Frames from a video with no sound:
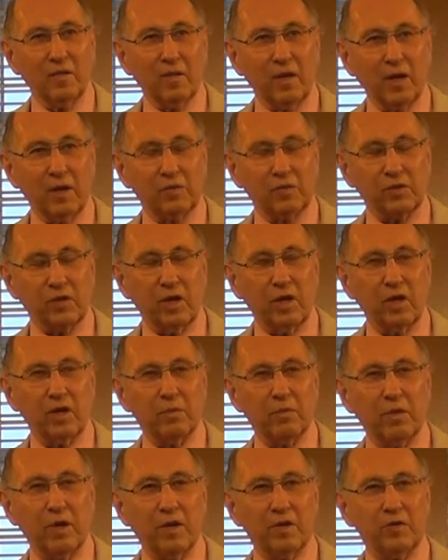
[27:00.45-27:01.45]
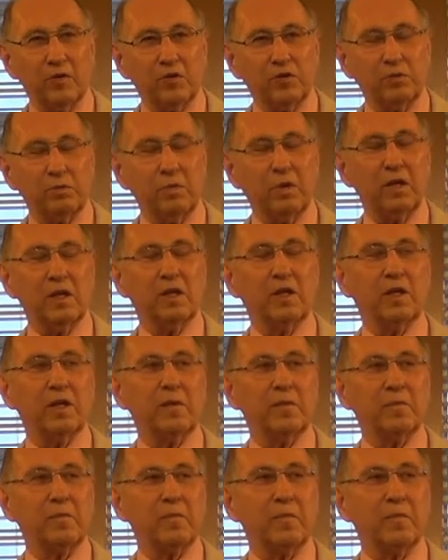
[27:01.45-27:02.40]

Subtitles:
When I was called upon to speak,